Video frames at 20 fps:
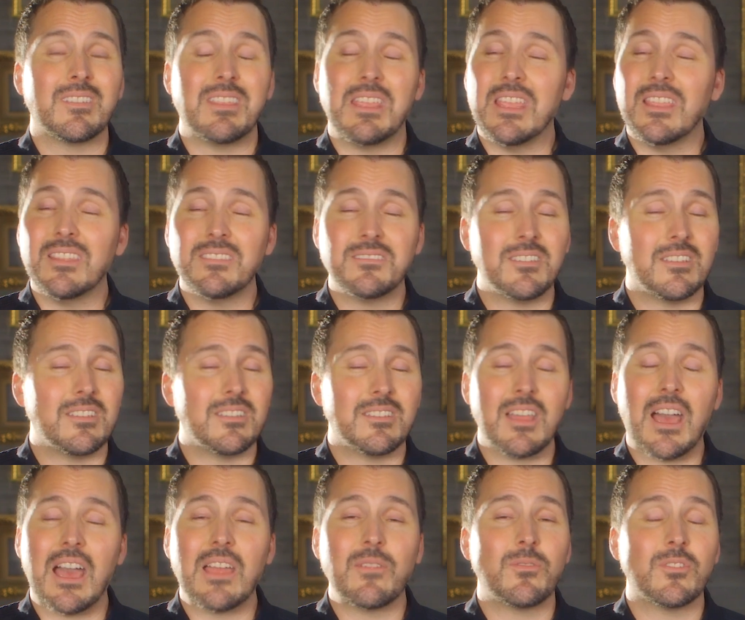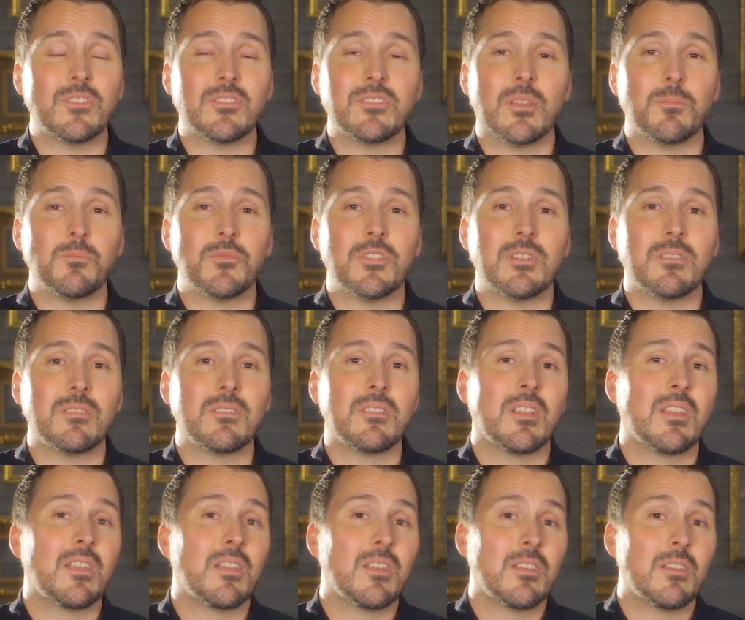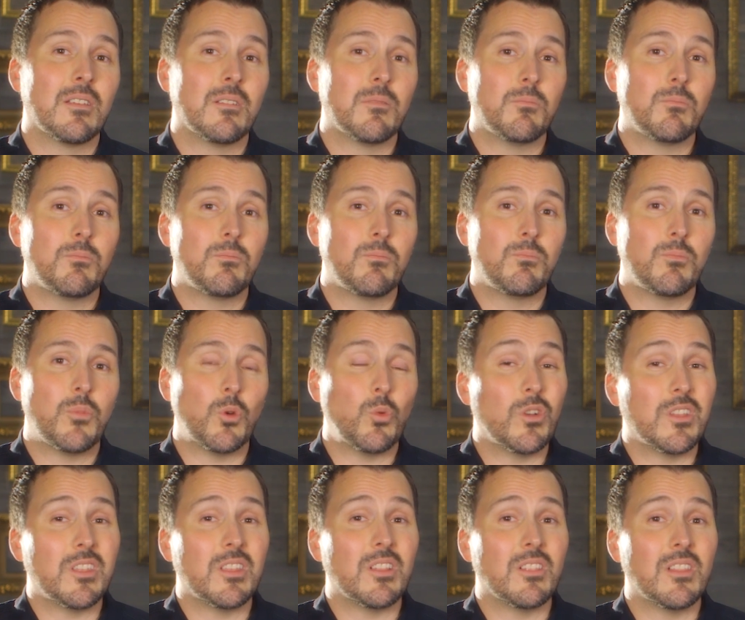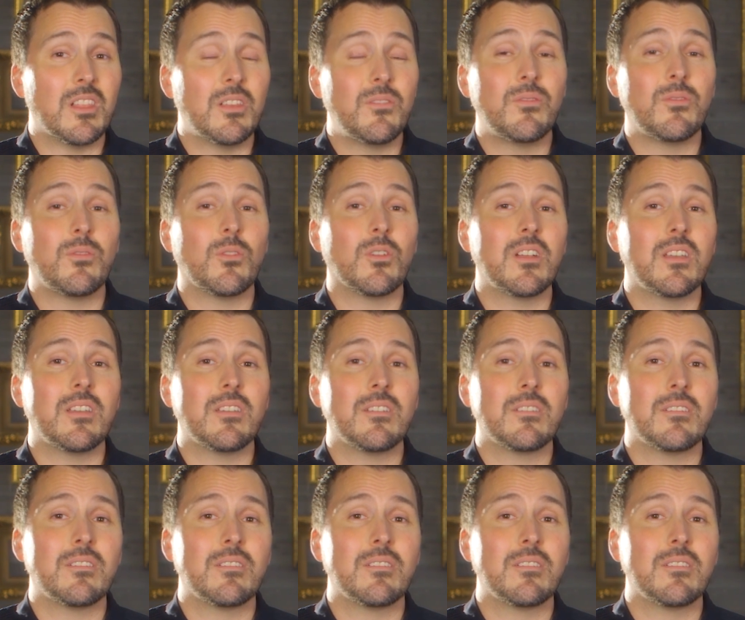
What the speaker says: Easy to die for something, but will you live for it?